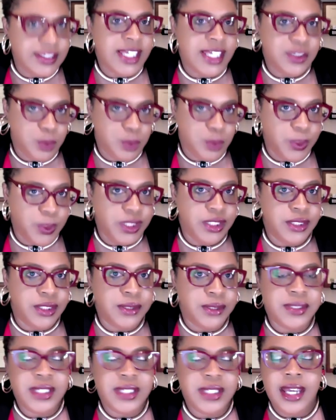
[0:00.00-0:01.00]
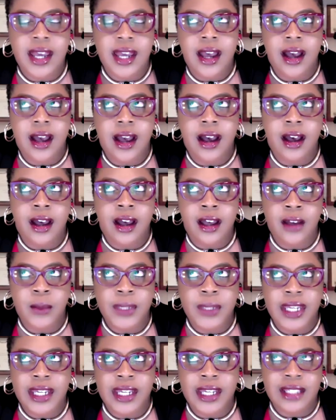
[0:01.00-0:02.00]
That's what we use.
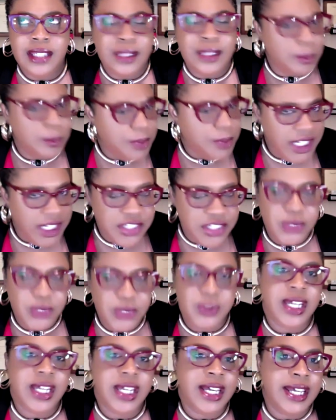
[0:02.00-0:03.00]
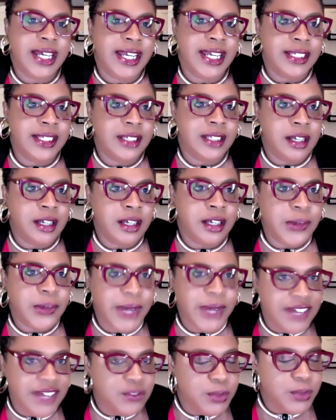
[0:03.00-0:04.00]
We had the PHQ-9
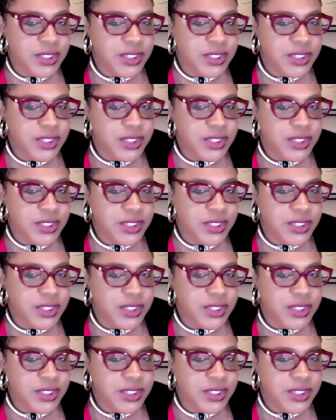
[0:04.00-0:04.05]
CRAF,